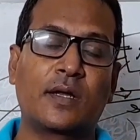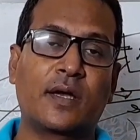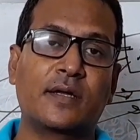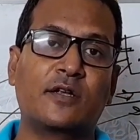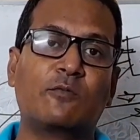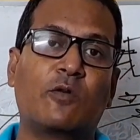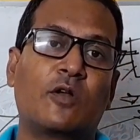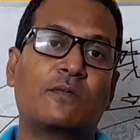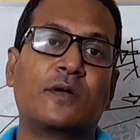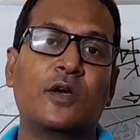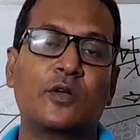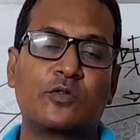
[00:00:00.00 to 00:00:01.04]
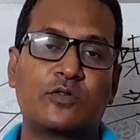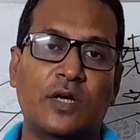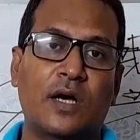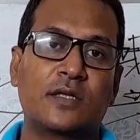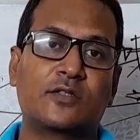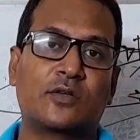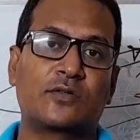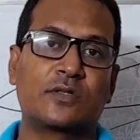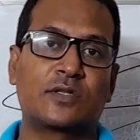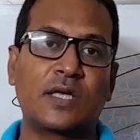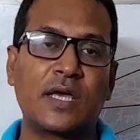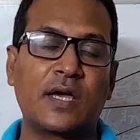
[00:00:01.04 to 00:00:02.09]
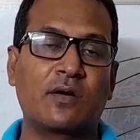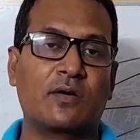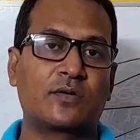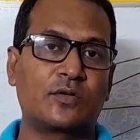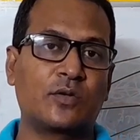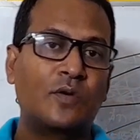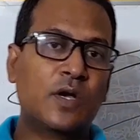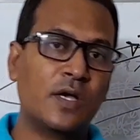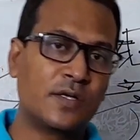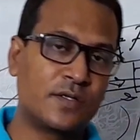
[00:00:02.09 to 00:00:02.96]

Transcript: get involved to dance or to sing or to